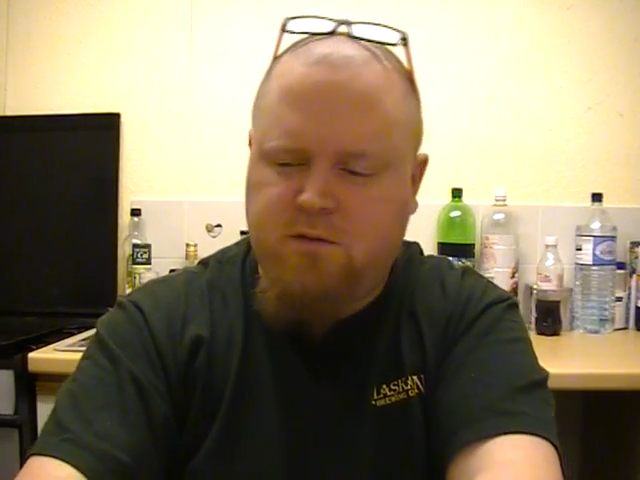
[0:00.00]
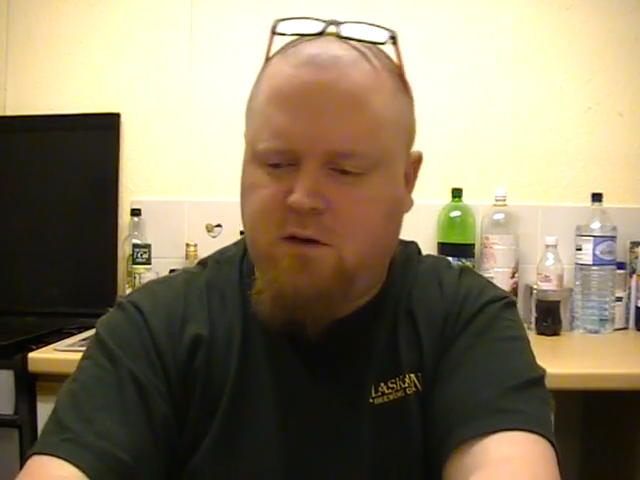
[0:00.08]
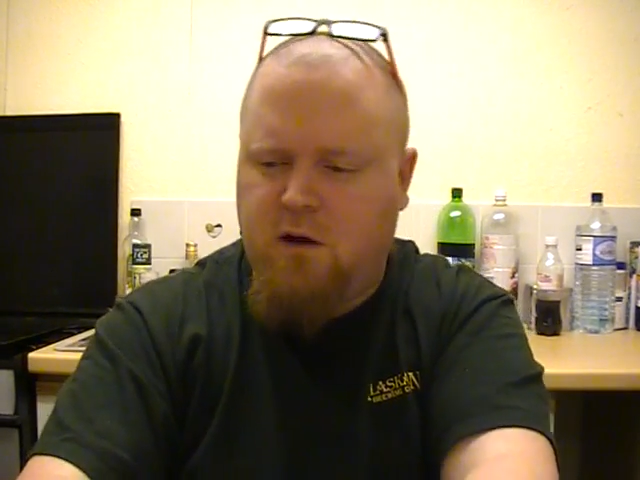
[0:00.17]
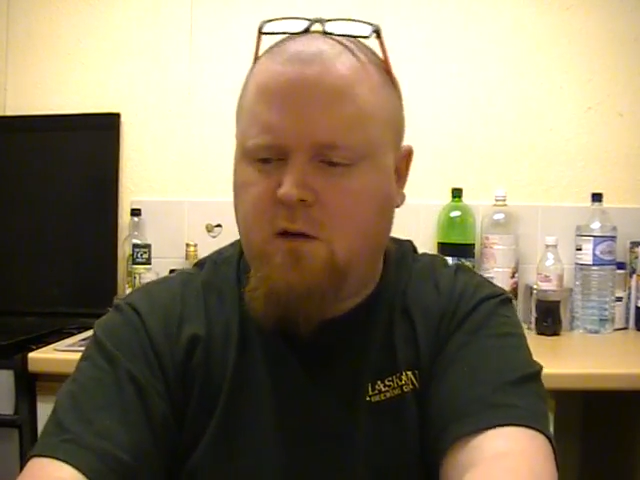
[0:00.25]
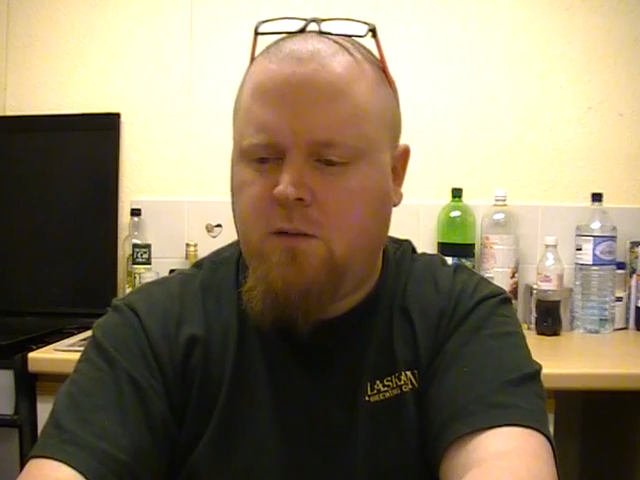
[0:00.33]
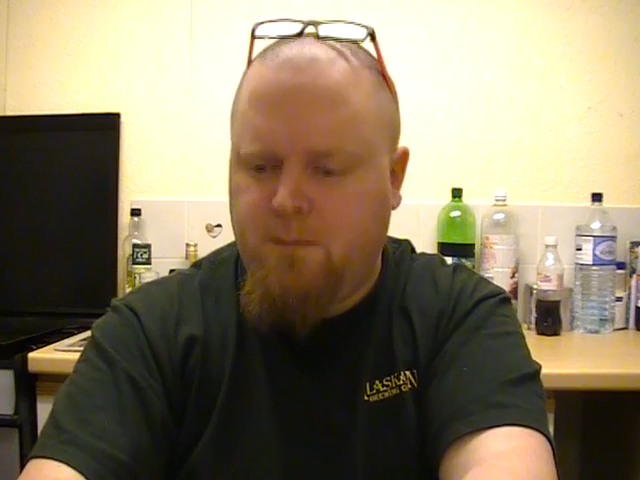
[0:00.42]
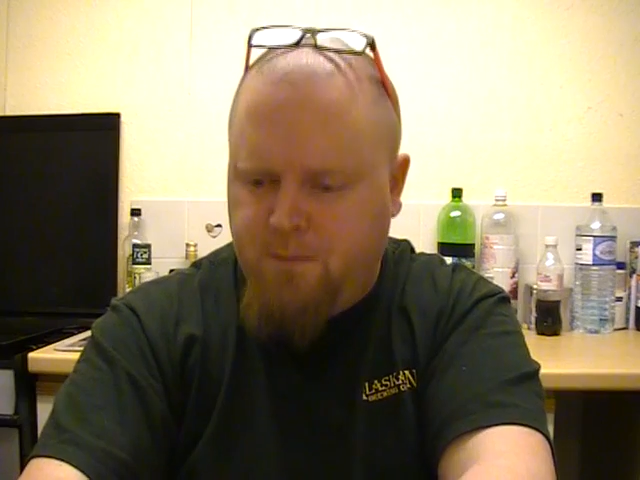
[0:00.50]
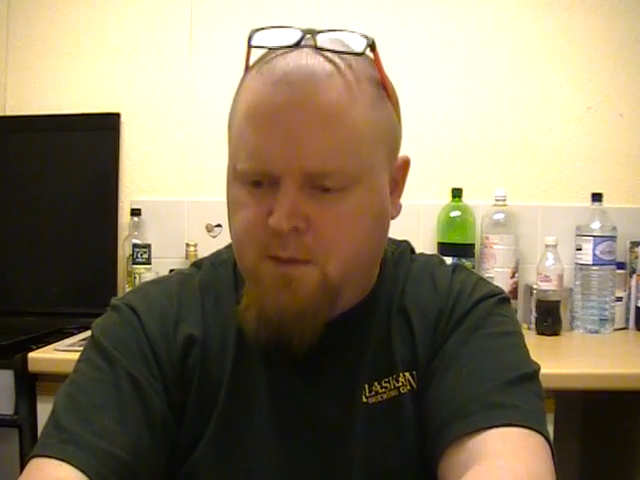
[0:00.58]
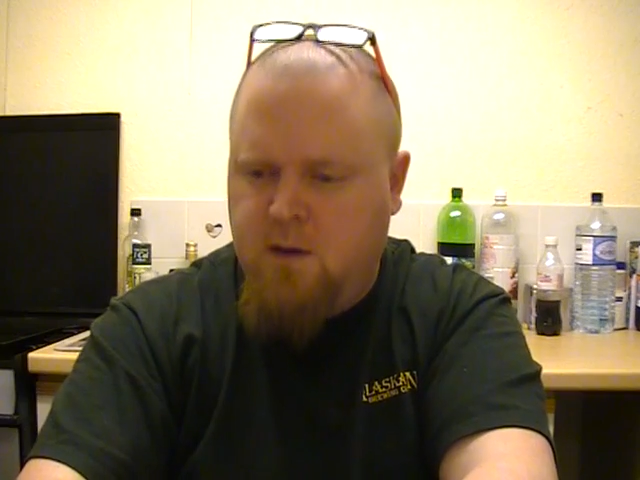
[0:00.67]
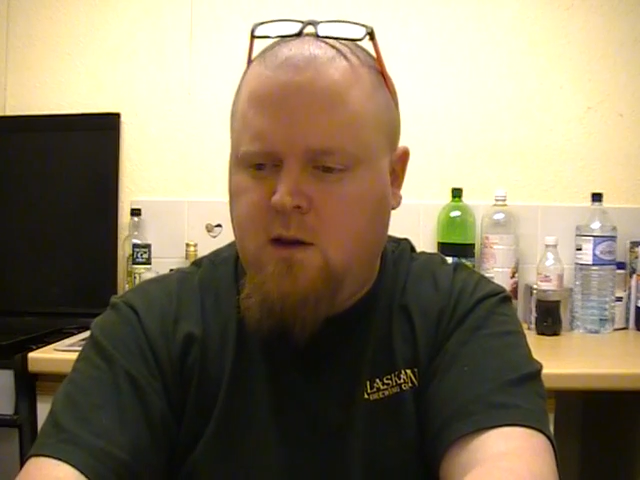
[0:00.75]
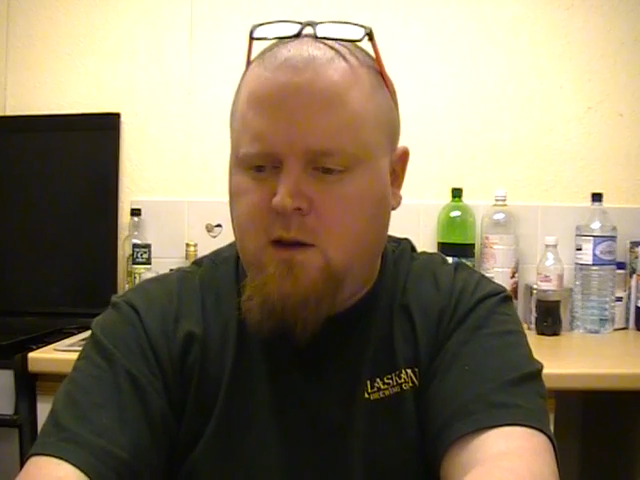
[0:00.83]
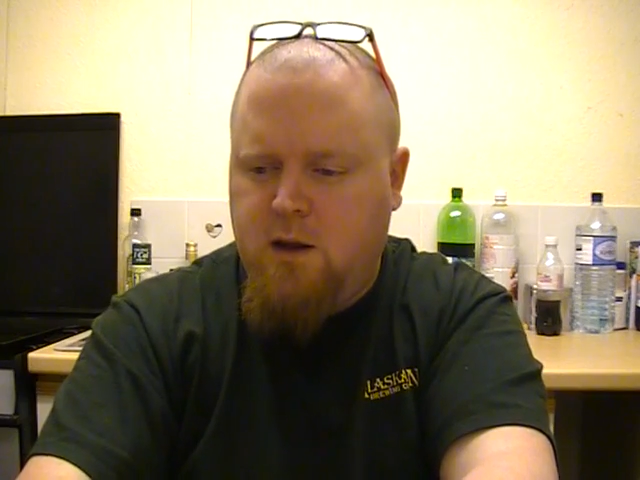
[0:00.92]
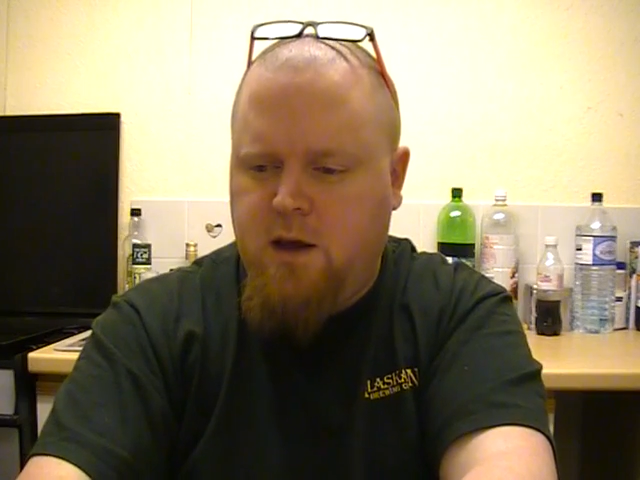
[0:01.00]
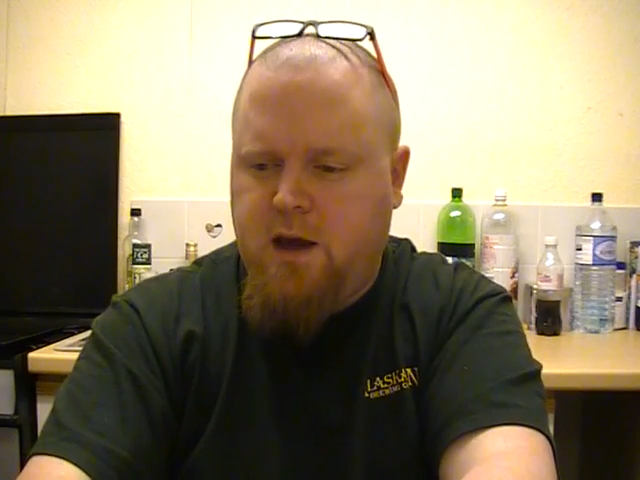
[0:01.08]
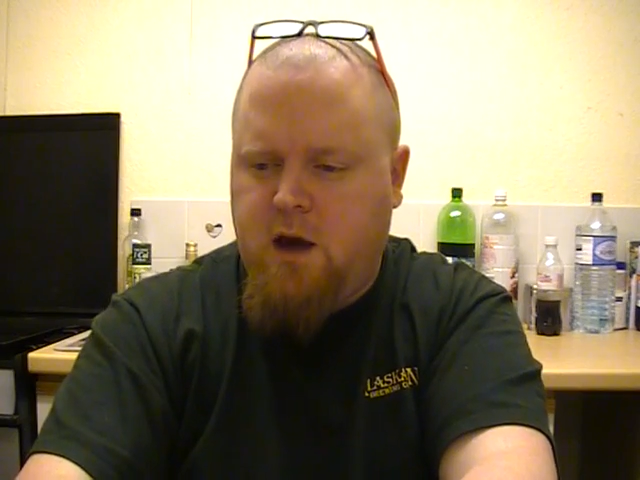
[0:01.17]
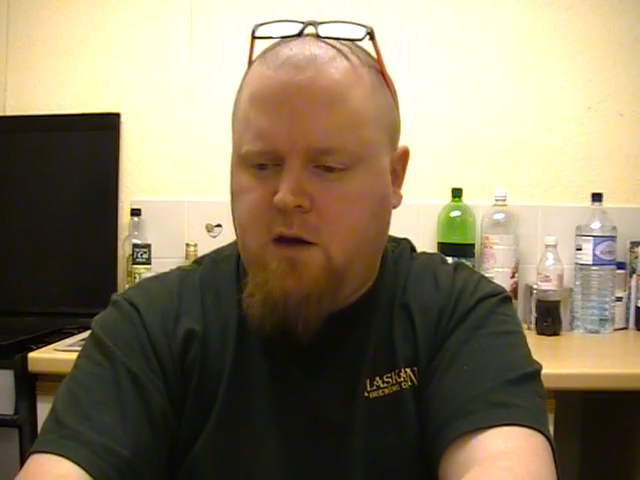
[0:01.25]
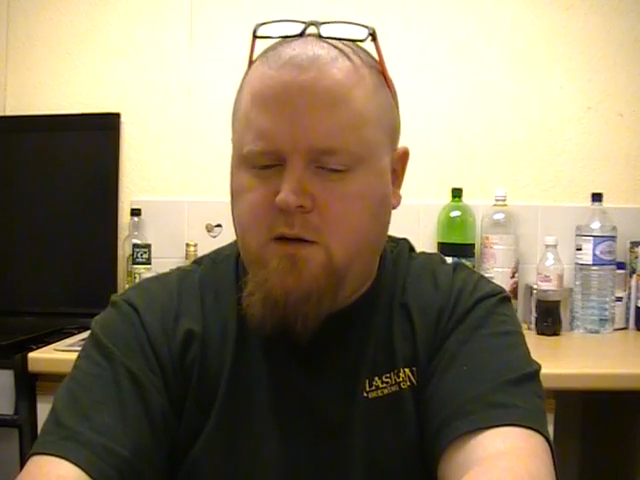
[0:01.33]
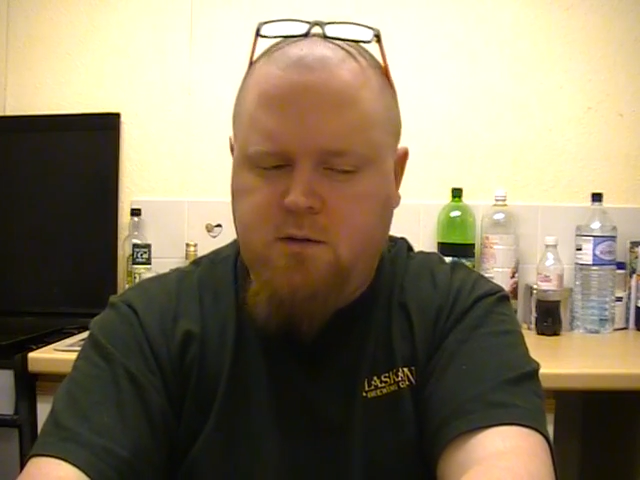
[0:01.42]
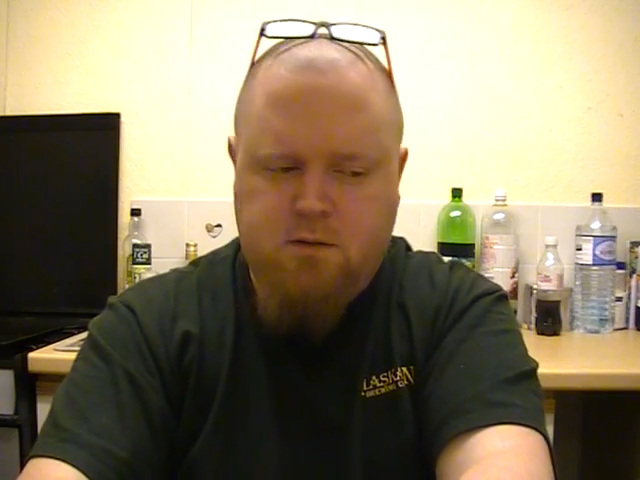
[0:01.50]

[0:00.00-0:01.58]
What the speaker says: So, there you go.